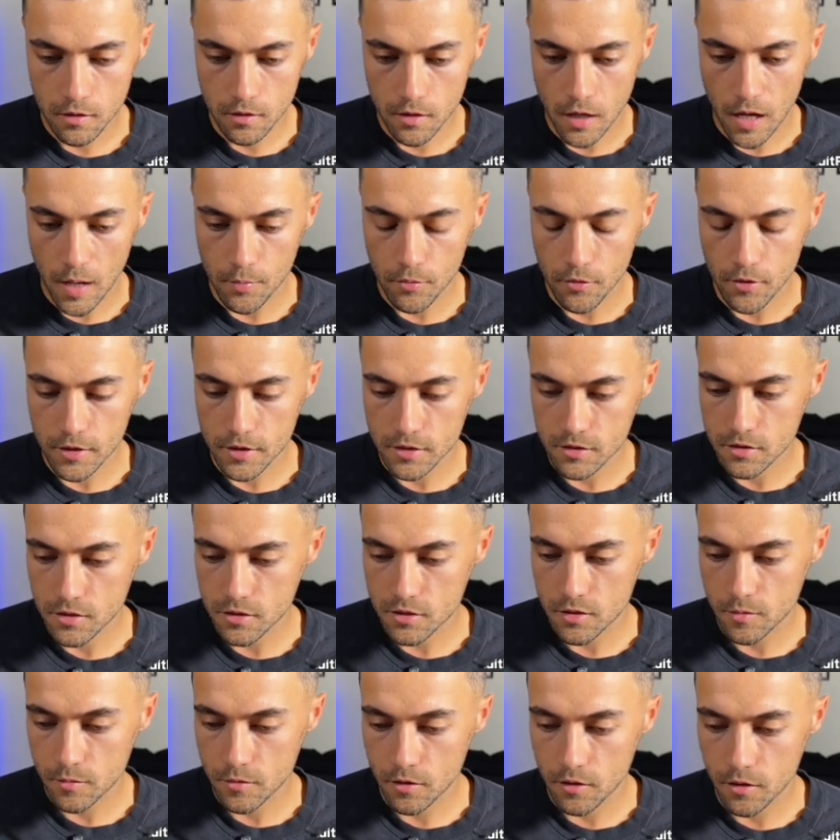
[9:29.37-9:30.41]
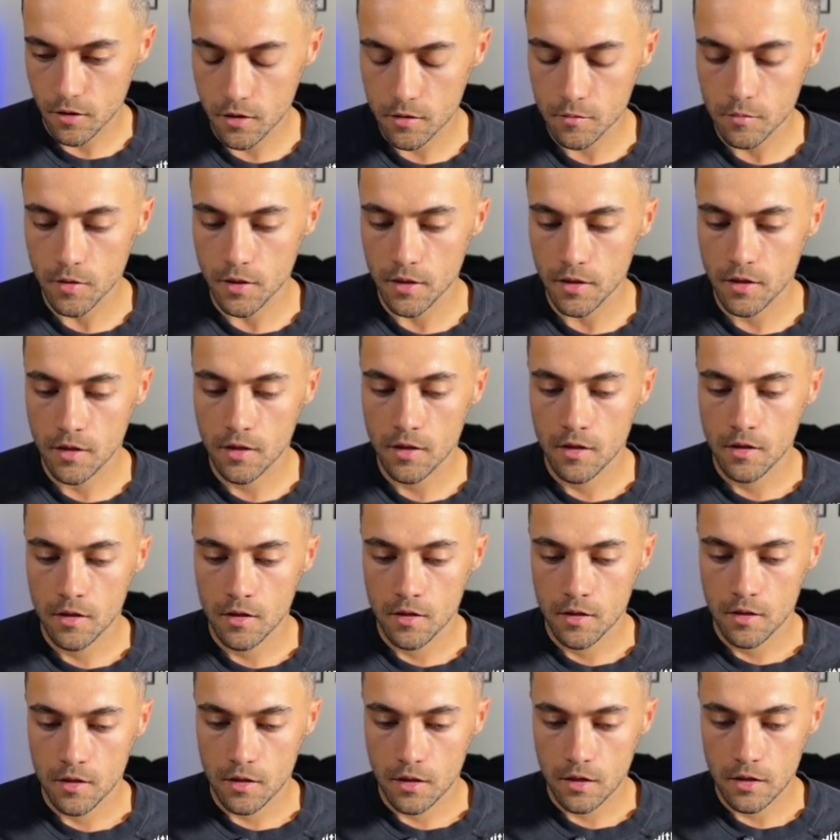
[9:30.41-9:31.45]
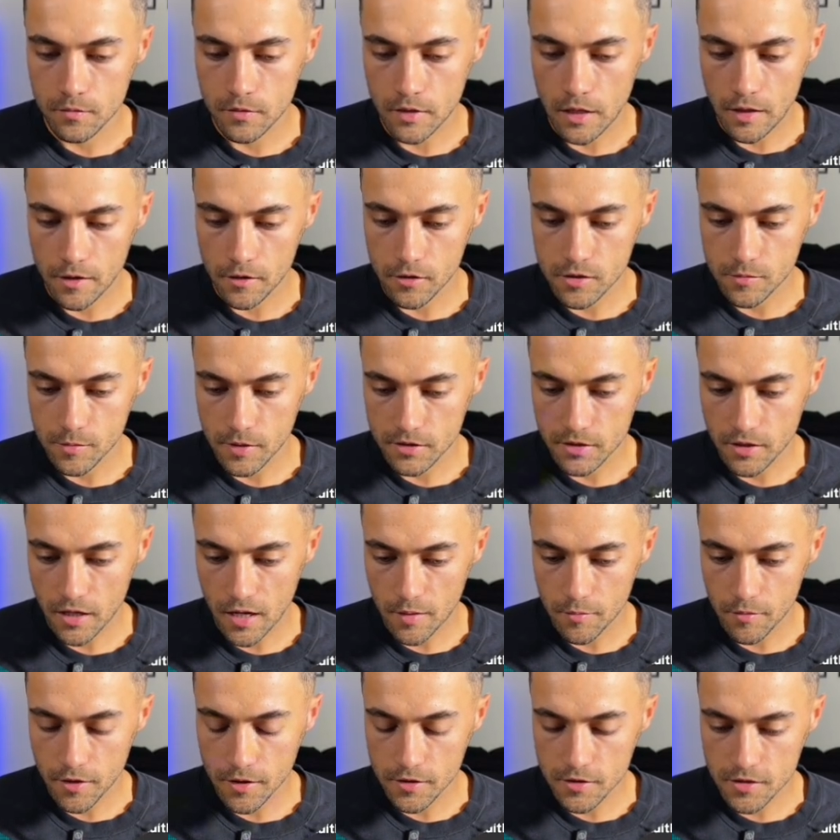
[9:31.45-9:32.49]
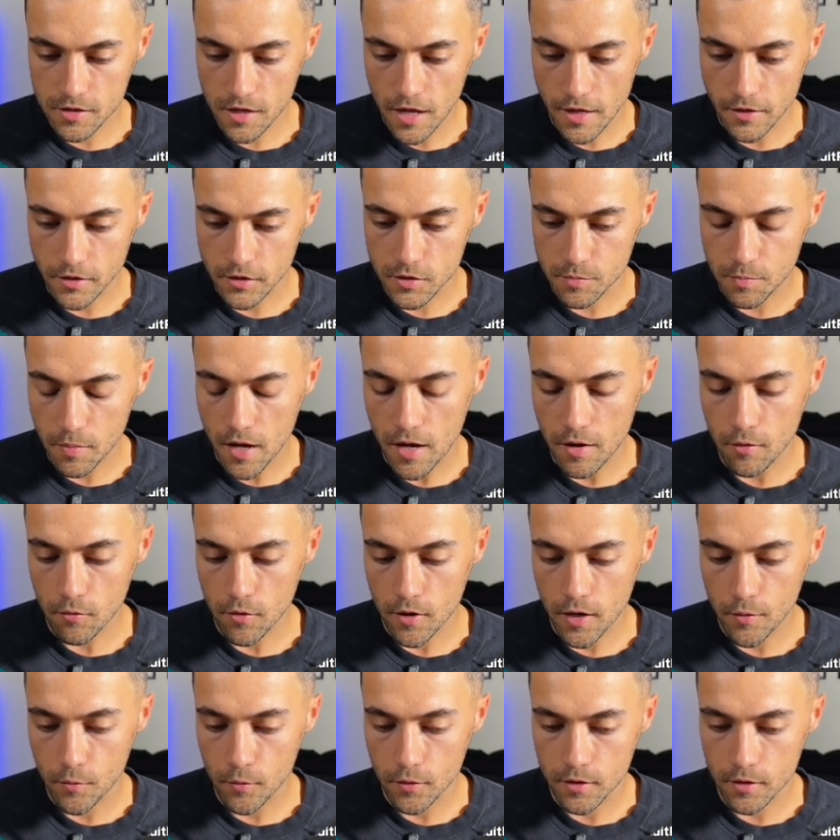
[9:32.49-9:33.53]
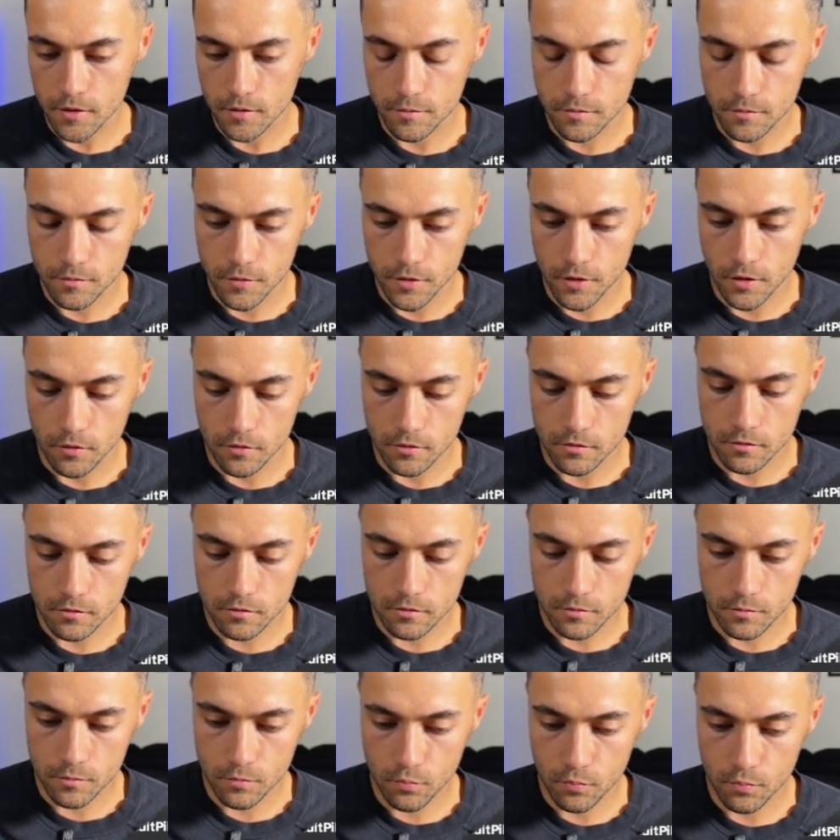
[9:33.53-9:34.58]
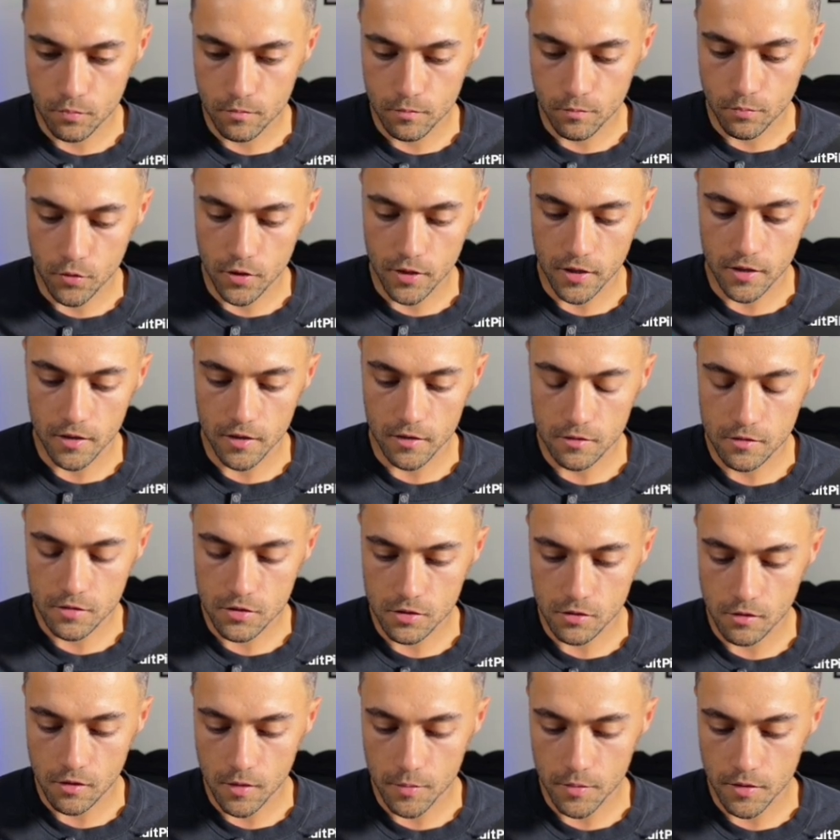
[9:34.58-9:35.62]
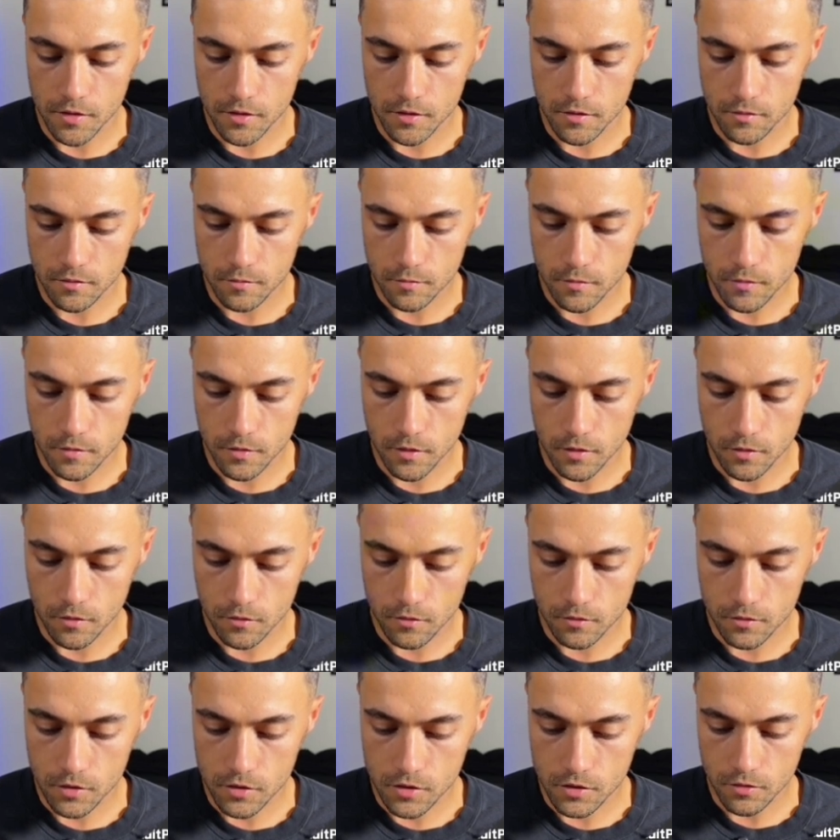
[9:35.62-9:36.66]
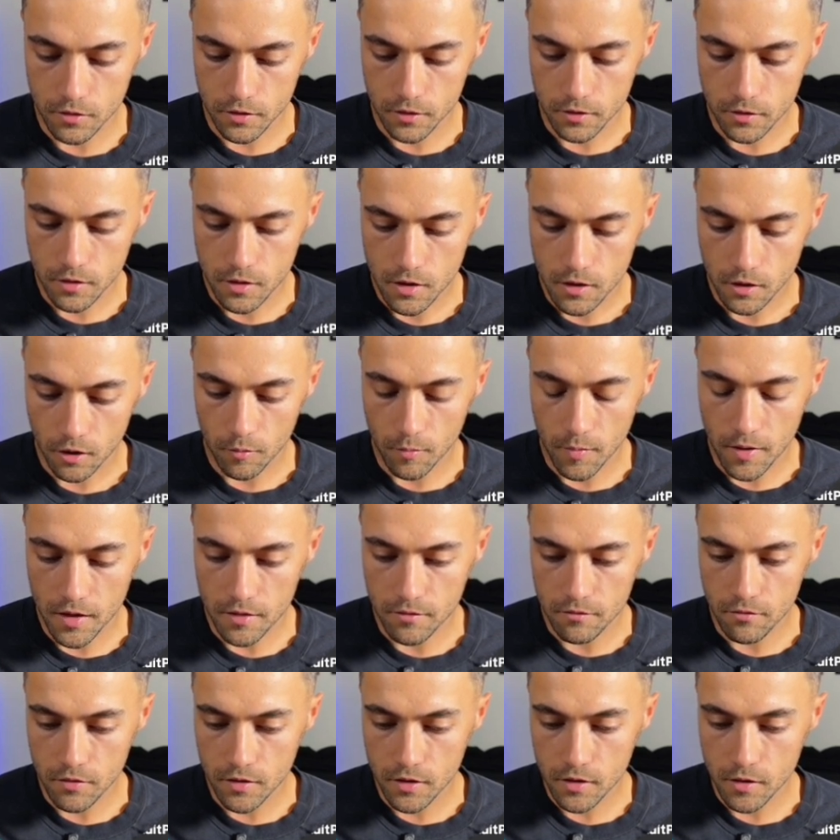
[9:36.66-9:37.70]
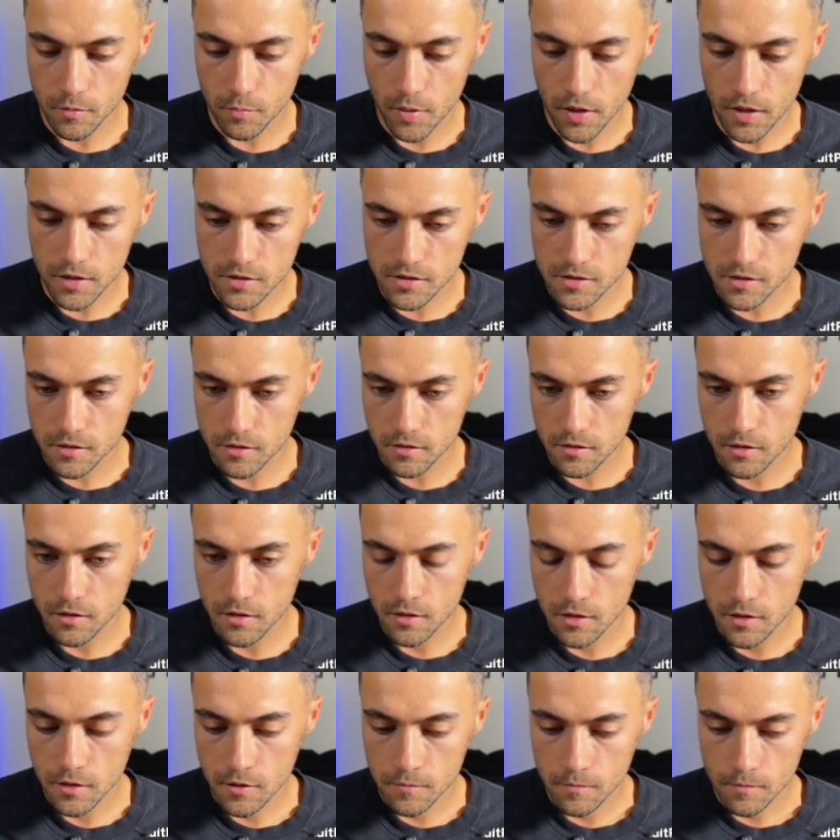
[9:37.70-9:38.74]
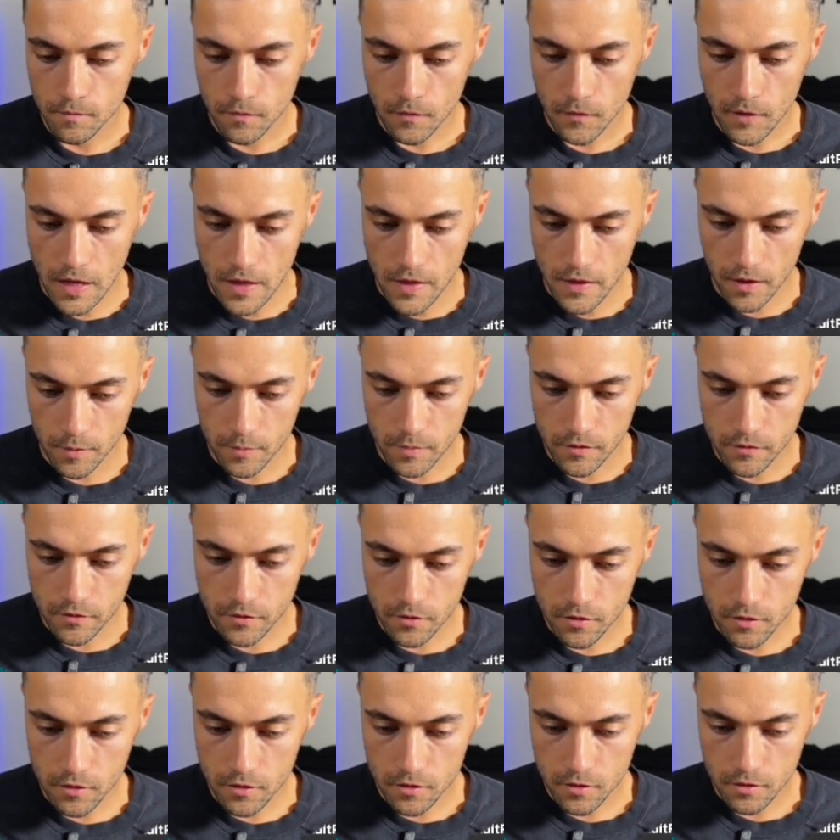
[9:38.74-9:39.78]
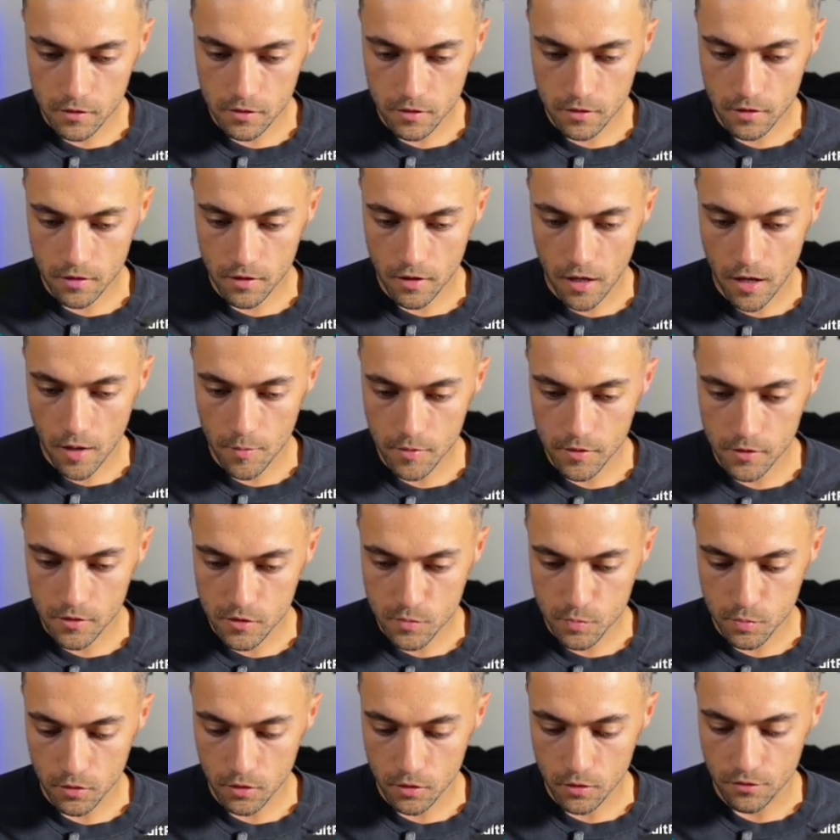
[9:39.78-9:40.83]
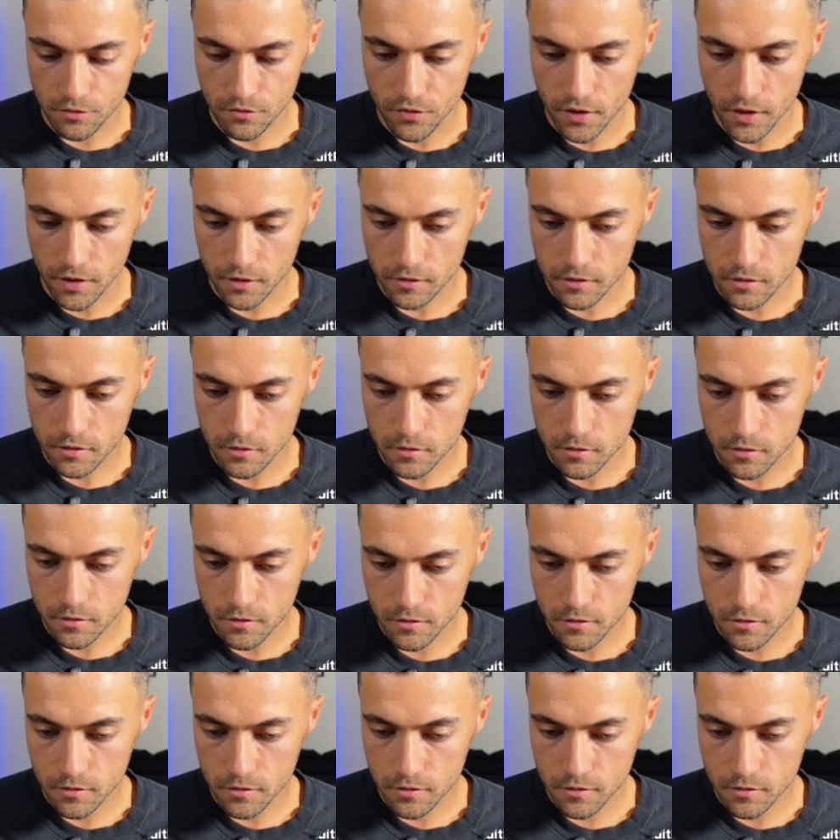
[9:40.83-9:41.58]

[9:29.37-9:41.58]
operating system you're on. But now that you see my timeline's at the spot where I want to, bring it. So I'm gonna, just click Command V to paste it. And then I'm even gonna copy this blur effect